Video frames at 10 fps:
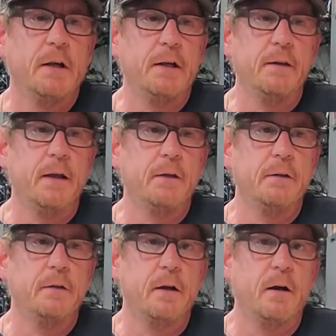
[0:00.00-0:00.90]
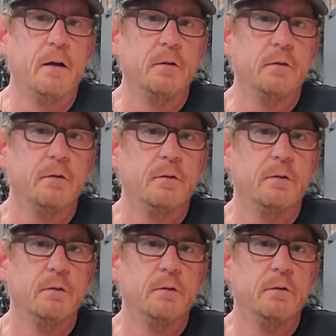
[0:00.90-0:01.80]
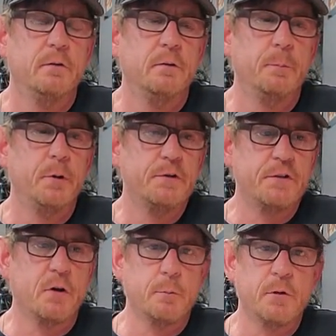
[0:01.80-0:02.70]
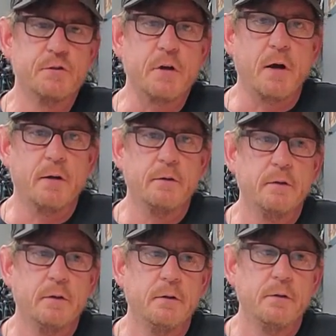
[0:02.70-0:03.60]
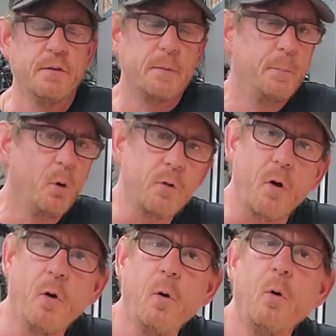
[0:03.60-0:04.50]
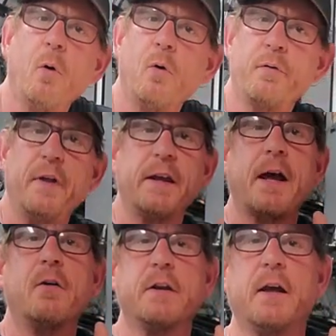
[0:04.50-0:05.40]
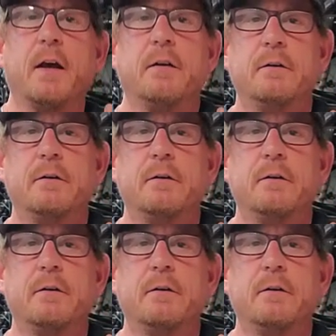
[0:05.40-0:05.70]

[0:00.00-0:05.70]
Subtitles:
And then put the terminals on, then pull the whole thing out again.